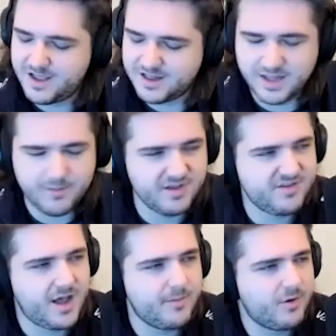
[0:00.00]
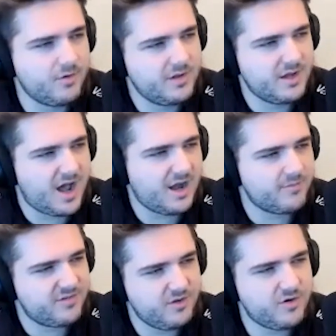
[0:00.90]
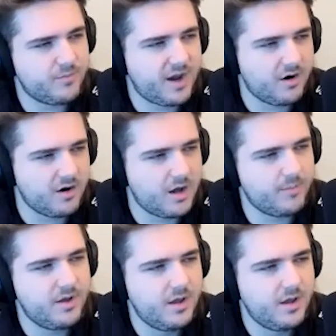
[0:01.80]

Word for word: Limited time only items that you can pair up